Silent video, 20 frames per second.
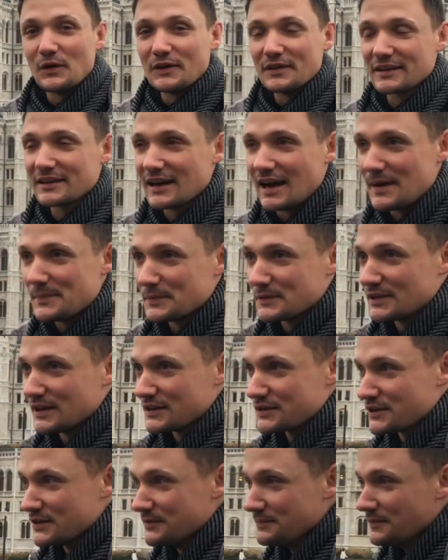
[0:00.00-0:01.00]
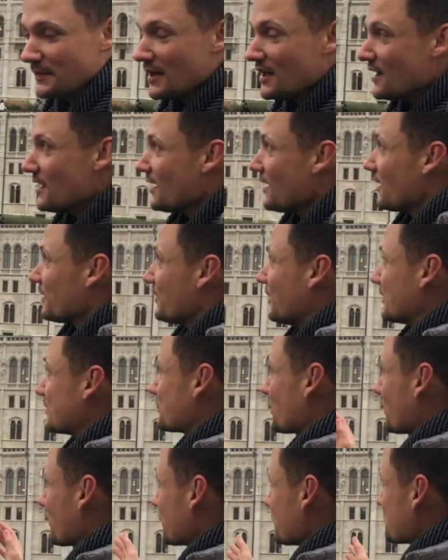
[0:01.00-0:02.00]
won the competition, they
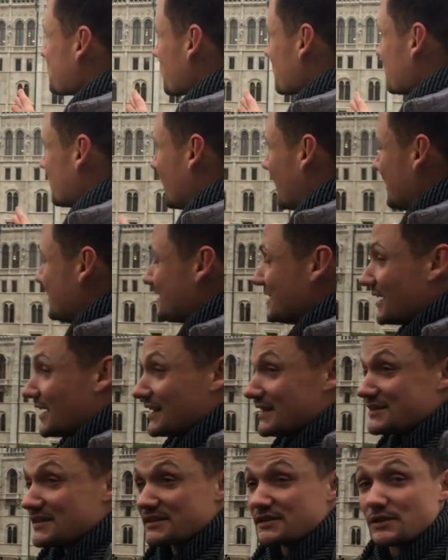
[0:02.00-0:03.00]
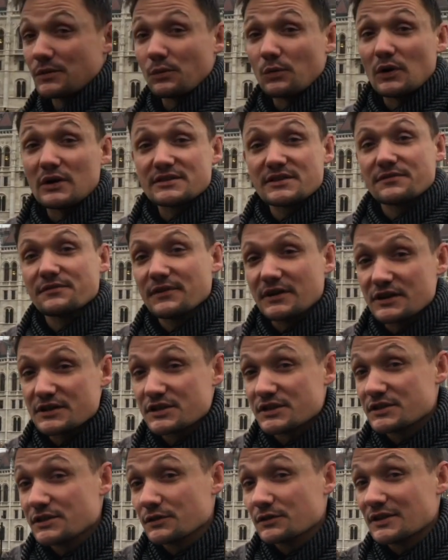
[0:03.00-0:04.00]
started construction in 1896 and it wasn't
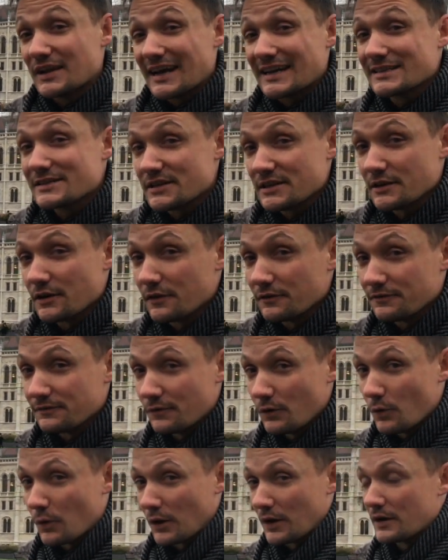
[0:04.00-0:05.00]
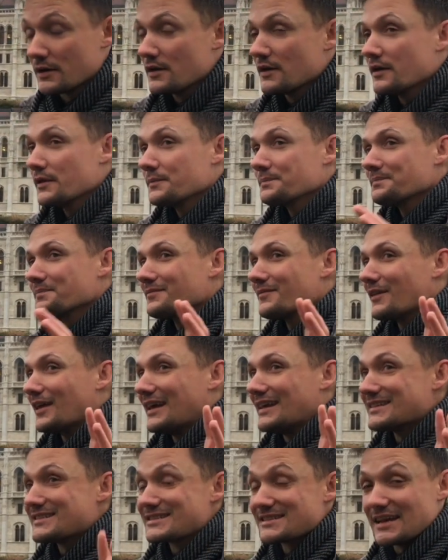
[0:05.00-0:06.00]
finished until 1904.
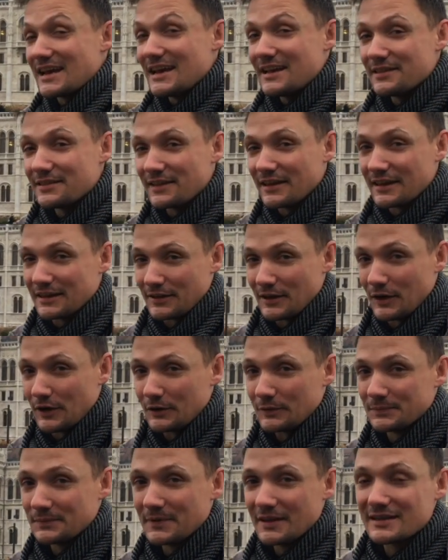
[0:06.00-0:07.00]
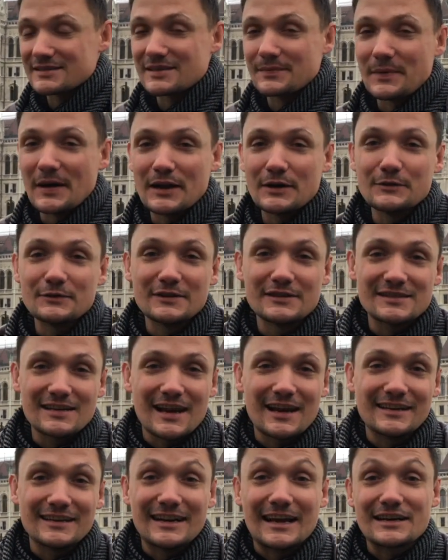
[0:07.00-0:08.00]
Insane thing though is the man who
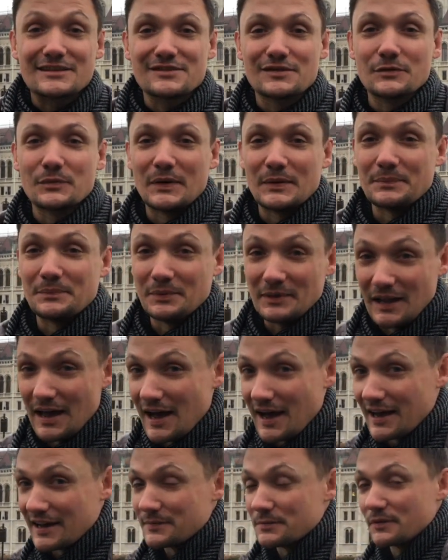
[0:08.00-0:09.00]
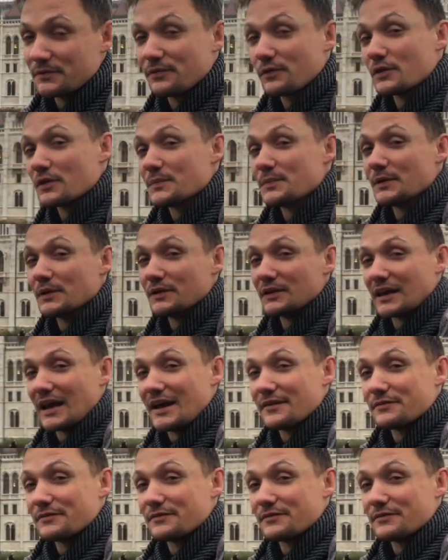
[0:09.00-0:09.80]
designed it actually went blind before the building